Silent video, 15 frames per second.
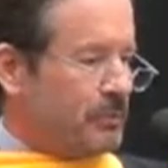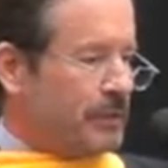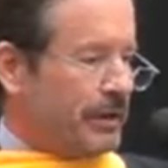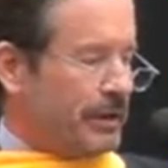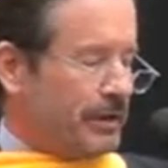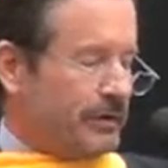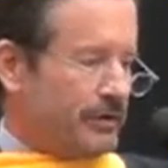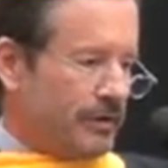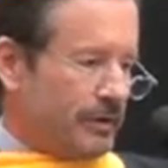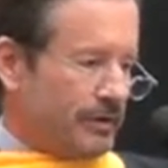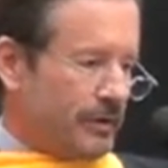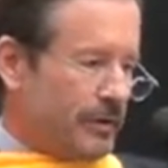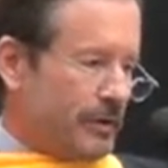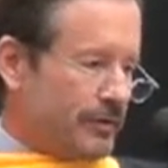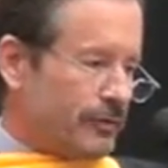bead
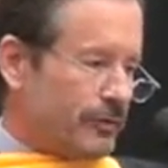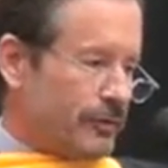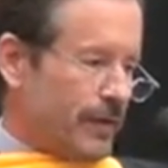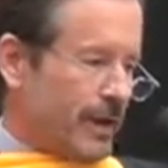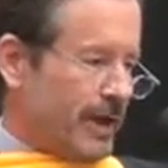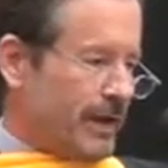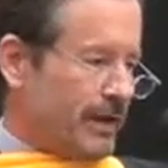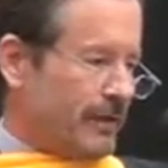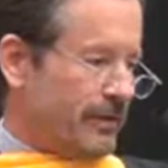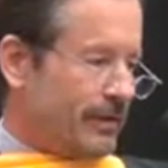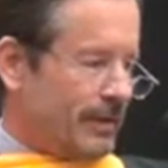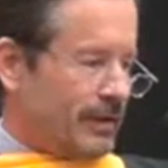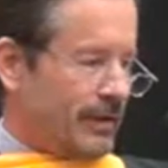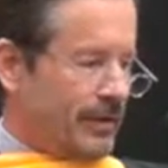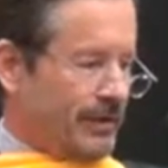on one strand,
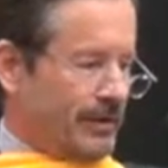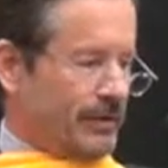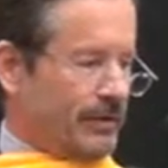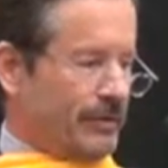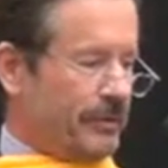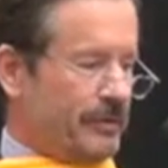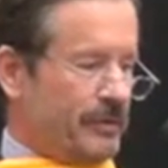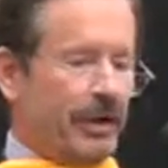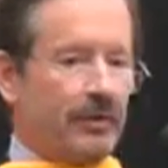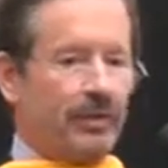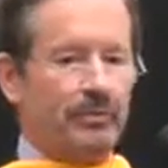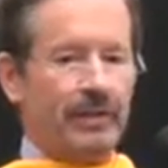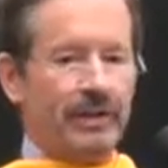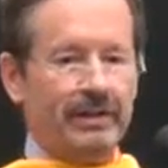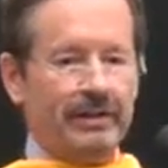there was a
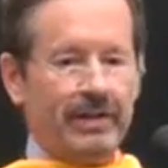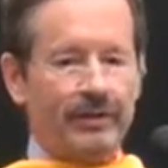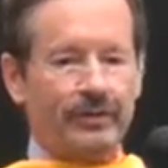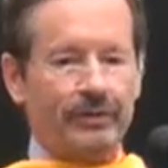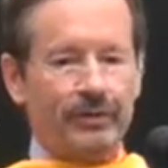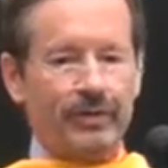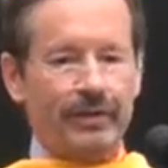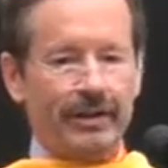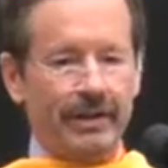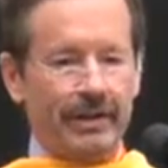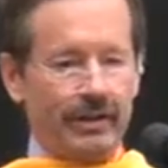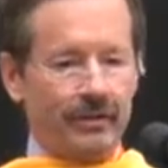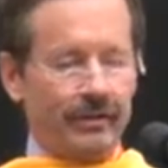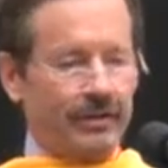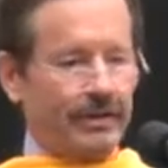yellow bead next to it on
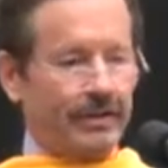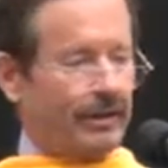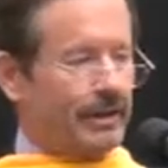the other.